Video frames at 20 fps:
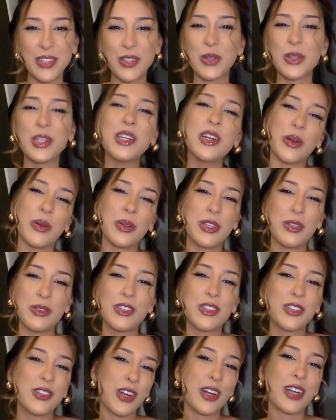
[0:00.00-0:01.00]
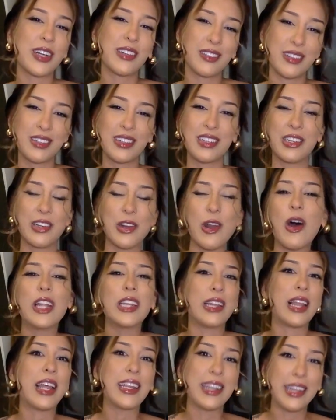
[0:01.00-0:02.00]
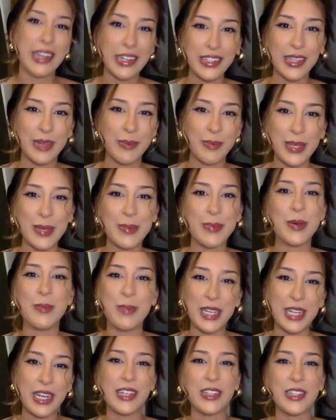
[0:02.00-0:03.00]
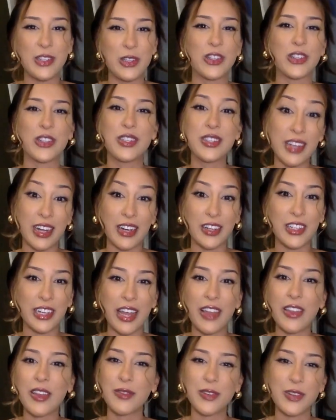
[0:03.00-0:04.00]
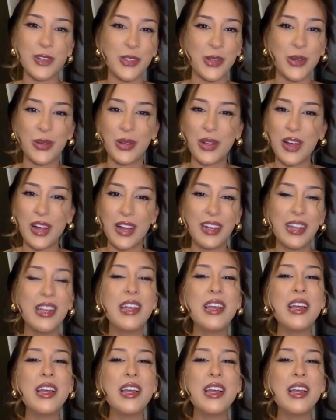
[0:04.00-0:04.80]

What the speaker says: So, you know, you'd start not liking some people because you're just stuck together for so long.